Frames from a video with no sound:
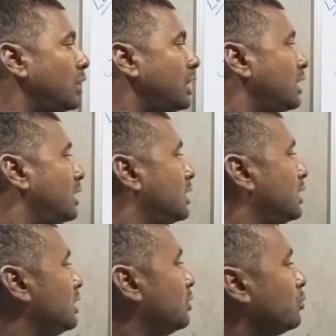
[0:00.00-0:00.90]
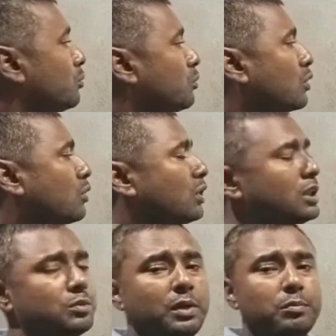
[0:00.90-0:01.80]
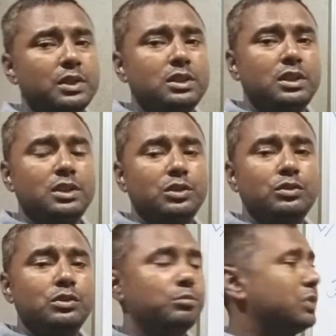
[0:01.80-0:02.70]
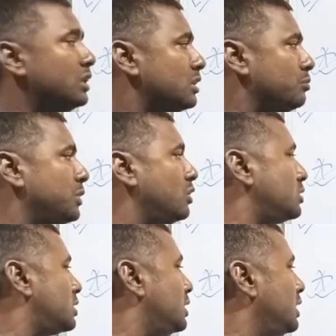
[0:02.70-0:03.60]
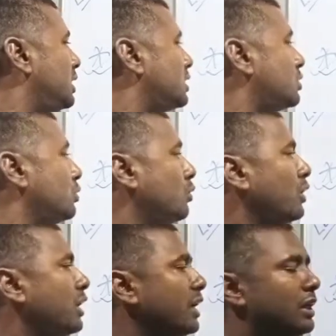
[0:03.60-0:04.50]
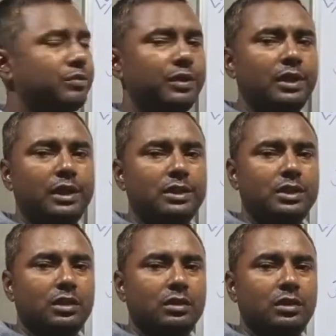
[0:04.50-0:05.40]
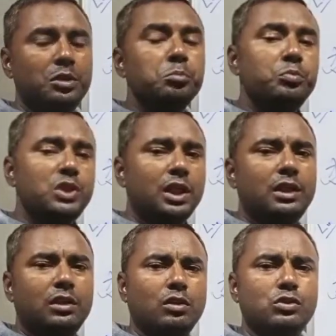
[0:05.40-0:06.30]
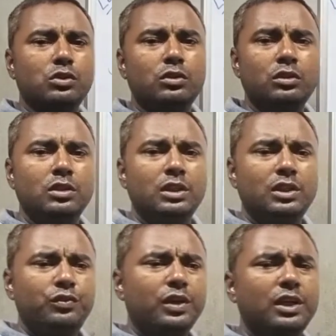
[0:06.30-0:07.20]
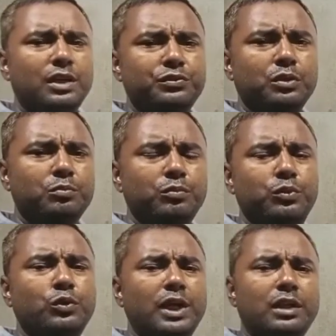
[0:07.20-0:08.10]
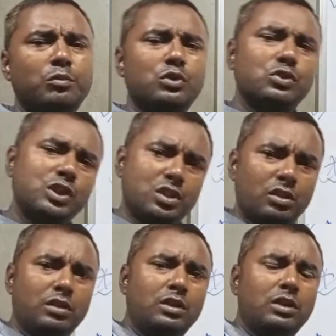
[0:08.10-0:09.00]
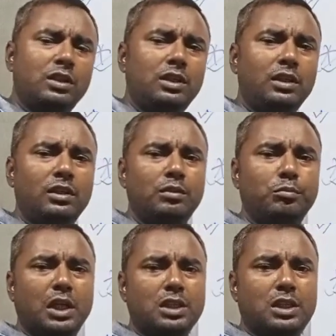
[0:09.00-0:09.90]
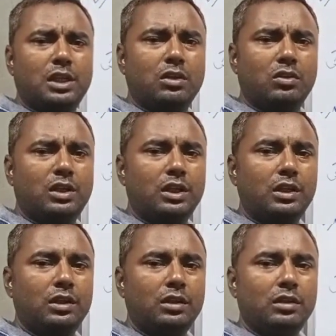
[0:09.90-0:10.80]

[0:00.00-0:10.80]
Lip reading: Why? For all this purpose it is used because it is non-reactive in nature. Besides that also, different types of food item also stored in plastic container.